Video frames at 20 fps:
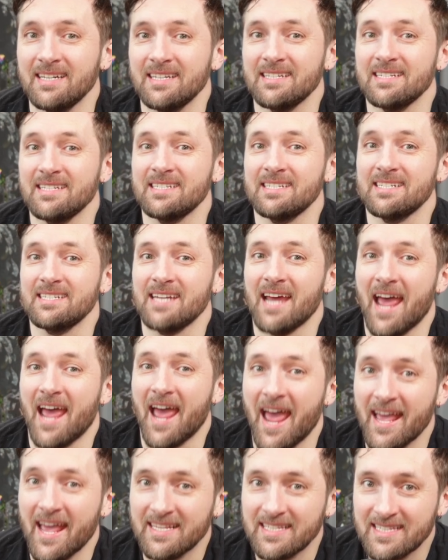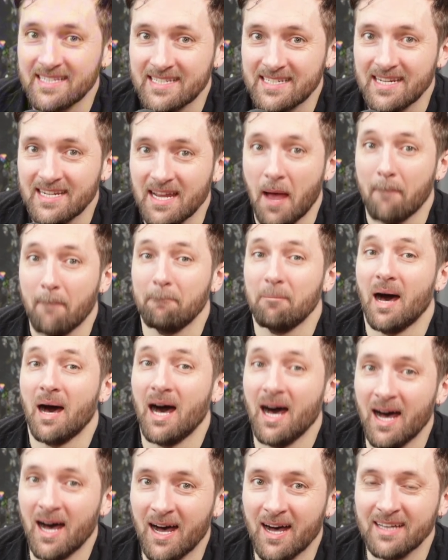test
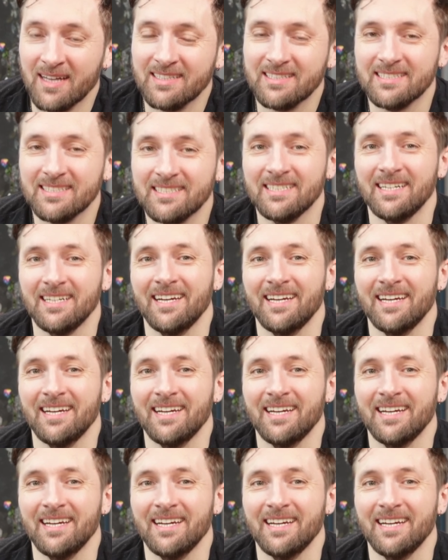passed